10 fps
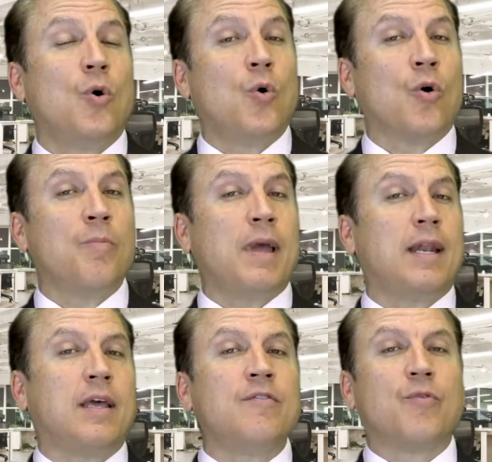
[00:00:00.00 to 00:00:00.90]
or
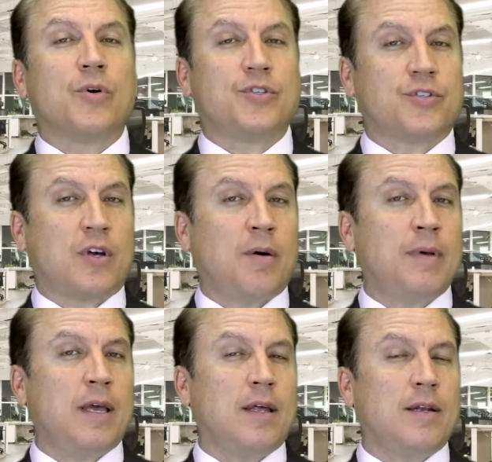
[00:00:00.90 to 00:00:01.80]
made invoices come
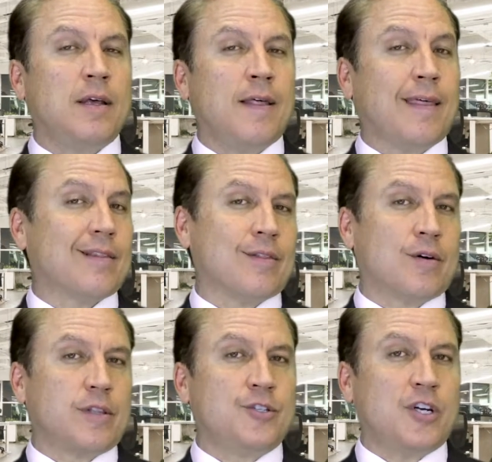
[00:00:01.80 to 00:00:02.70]
in that
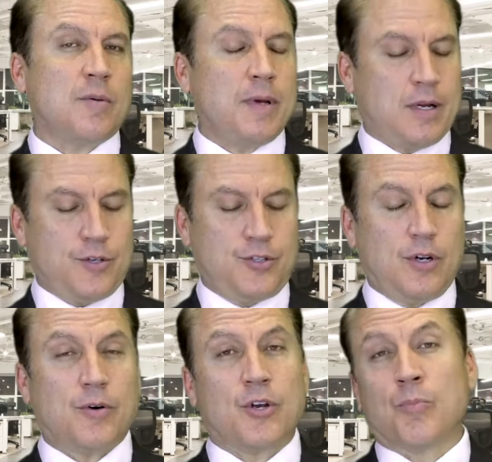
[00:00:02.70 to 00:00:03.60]
look legitimate because
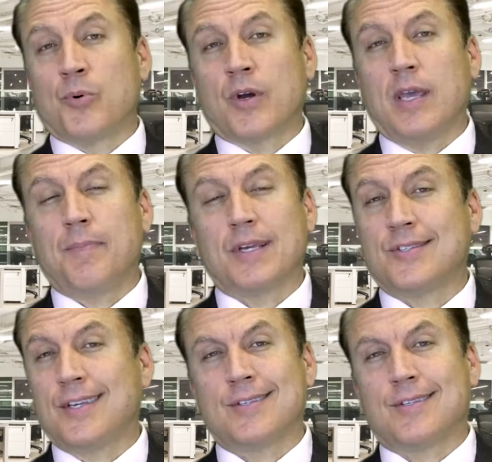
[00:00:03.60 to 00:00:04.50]
your bookkeeping
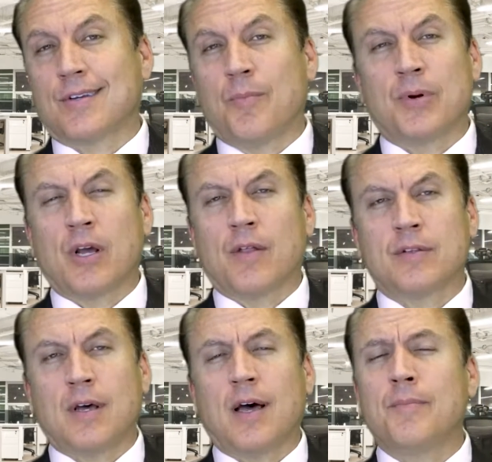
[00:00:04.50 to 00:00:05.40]
sees this company all the
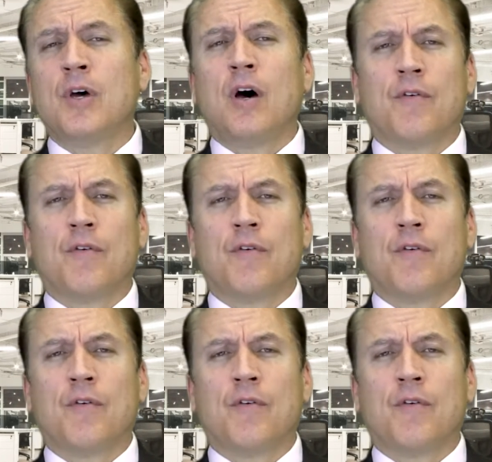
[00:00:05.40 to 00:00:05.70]
time.